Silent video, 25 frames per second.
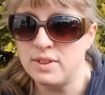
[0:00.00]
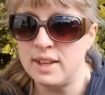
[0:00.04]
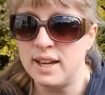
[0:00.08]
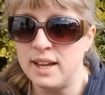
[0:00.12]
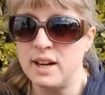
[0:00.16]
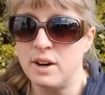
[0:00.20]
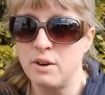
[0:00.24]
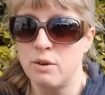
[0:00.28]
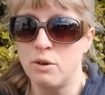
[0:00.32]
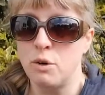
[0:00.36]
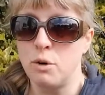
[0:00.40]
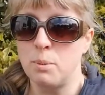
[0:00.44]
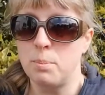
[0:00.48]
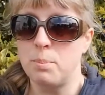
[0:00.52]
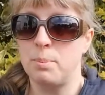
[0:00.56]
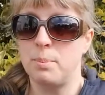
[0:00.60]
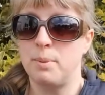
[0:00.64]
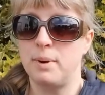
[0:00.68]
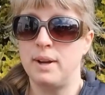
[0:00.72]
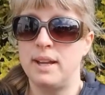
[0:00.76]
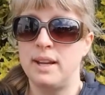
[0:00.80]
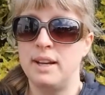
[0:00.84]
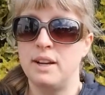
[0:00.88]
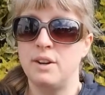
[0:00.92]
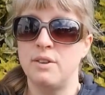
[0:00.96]
they grow
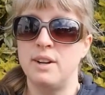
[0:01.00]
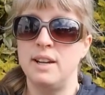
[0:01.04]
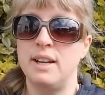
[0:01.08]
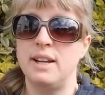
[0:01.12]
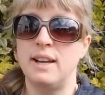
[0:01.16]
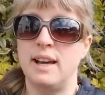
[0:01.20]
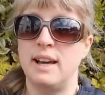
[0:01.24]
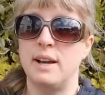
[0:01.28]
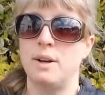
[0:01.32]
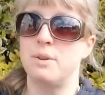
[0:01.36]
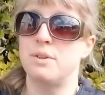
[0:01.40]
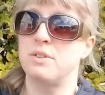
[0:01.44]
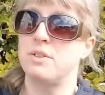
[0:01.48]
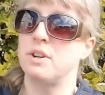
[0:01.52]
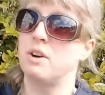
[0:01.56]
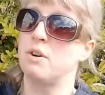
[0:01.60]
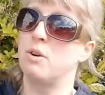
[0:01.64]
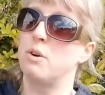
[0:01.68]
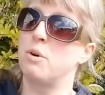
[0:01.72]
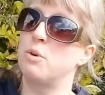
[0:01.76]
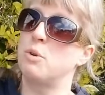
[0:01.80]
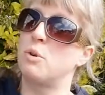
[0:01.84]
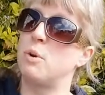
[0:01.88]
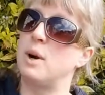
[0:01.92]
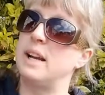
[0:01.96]
in a greenhouse, they
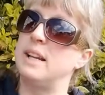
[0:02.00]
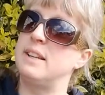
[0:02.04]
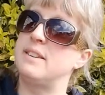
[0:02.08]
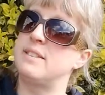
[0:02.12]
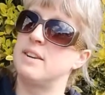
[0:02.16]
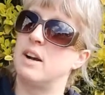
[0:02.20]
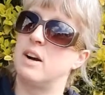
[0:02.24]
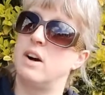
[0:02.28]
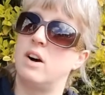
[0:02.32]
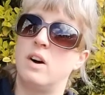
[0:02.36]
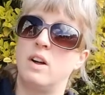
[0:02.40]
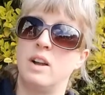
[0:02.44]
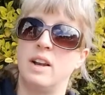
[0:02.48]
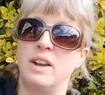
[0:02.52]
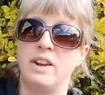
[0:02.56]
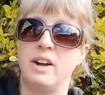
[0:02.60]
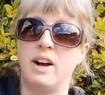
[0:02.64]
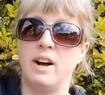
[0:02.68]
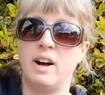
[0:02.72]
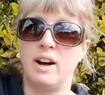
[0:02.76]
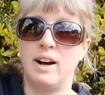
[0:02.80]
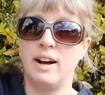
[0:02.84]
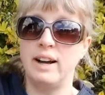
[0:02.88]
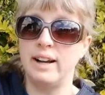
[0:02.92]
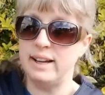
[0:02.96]
grow quite tall and
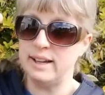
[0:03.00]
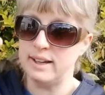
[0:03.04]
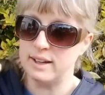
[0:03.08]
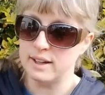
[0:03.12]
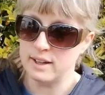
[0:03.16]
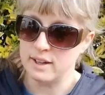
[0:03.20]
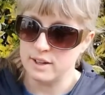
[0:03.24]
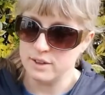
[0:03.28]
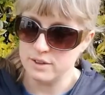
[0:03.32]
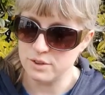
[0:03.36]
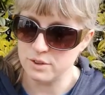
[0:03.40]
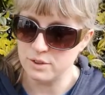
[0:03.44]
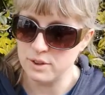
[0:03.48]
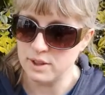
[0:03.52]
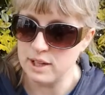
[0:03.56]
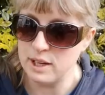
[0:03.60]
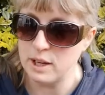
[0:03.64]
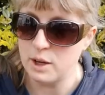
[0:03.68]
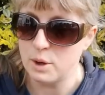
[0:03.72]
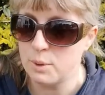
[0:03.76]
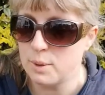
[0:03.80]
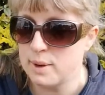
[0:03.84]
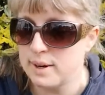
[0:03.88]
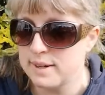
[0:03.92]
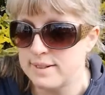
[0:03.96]
high, so the
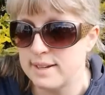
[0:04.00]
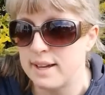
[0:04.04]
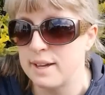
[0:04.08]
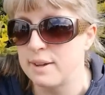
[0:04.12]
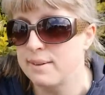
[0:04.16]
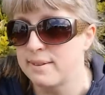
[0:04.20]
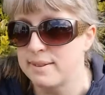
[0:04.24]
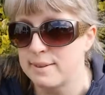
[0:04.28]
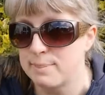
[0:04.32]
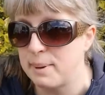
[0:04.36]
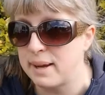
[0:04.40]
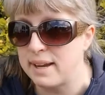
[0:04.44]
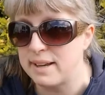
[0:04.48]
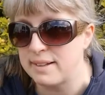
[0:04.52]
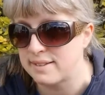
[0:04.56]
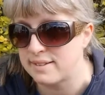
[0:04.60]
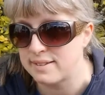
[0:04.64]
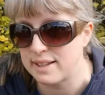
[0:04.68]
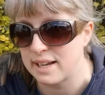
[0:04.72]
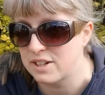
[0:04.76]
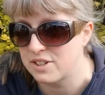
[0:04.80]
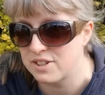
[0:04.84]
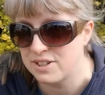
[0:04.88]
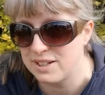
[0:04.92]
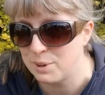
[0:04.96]
lower down space is
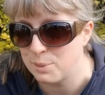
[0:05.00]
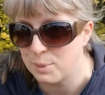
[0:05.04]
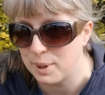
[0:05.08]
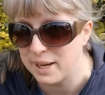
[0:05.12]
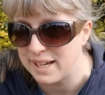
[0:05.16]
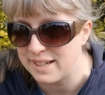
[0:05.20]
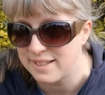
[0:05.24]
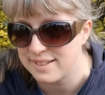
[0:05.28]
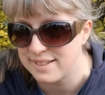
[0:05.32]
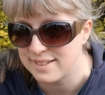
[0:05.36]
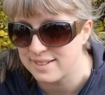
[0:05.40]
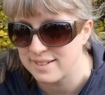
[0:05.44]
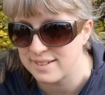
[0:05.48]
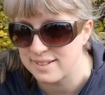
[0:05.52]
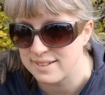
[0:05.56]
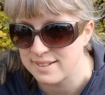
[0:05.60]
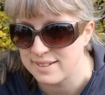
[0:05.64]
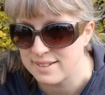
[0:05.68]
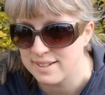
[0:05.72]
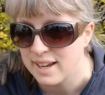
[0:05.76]
actually wasted.